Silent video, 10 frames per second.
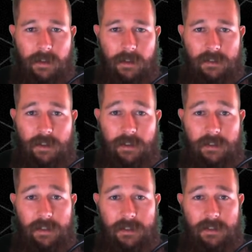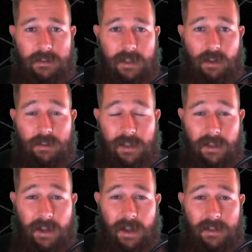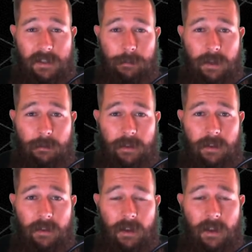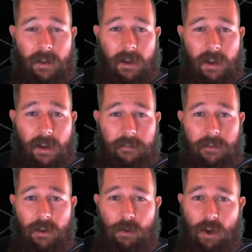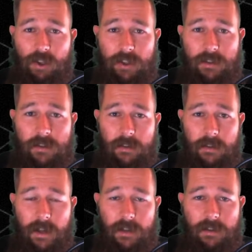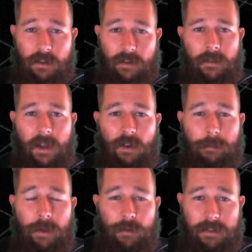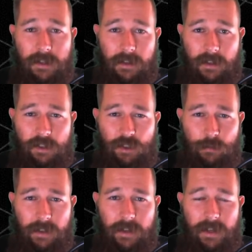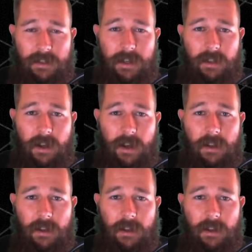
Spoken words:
a certain distance that your satellite has to be within, and if it encroaches to the next zone, that could be risking collision with the next satellite.